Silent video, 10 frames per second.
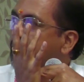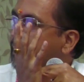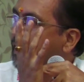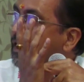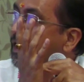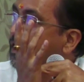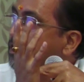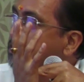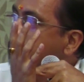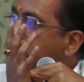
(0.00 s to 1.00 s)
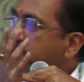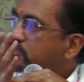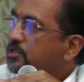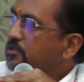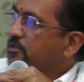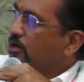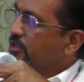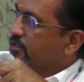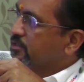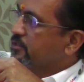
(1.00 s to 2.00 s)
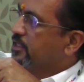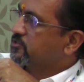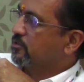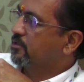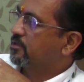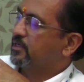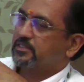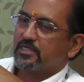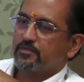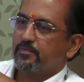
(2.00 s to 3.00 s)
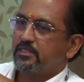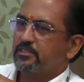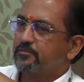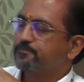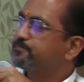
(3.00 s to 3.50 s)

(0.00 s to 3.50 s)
Right? So next slide, please.